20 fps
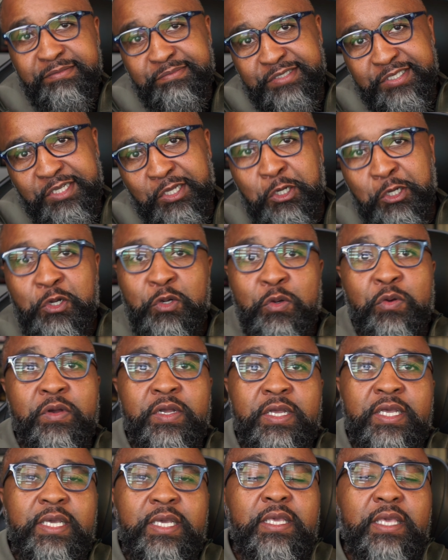So
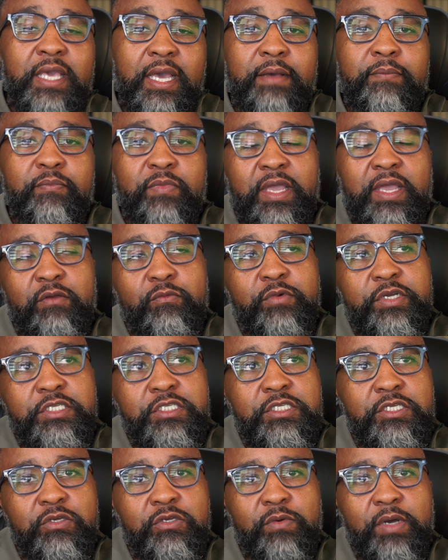yeah, I went
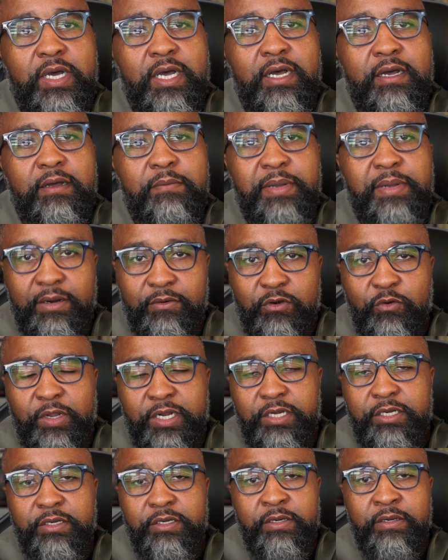to
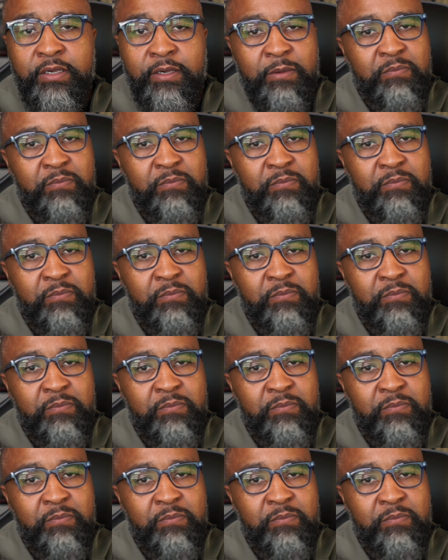PowerDirector.